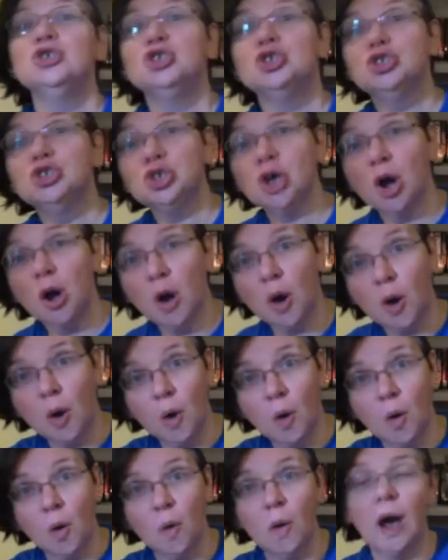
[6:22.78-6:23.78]

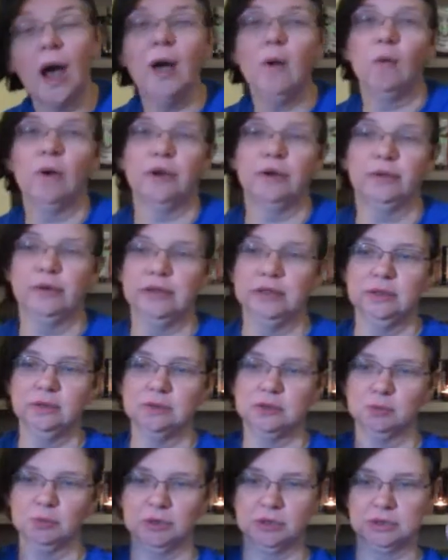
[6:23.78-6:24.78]
so I want to read
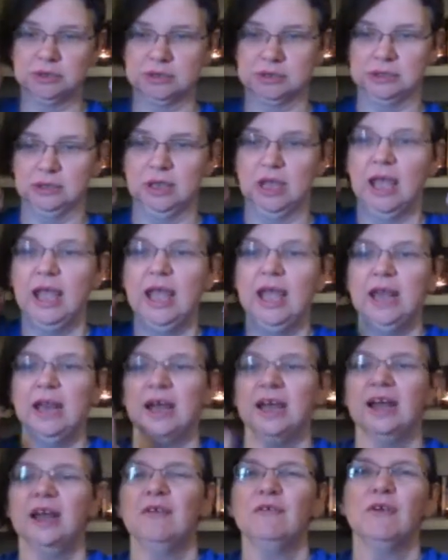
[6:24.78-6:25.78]
those books. And
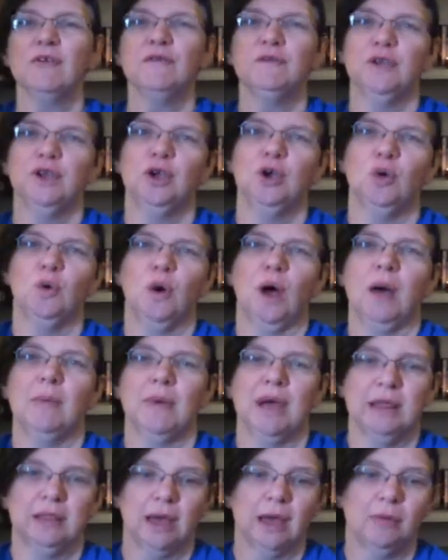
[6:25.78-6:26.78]
I have a few on
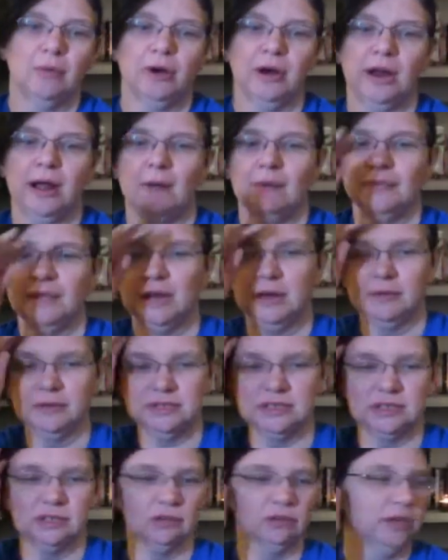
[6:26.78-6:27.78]
my library app that I
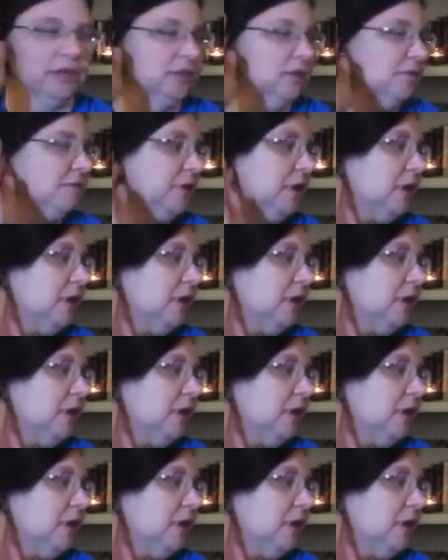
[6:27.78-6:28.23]
would still like to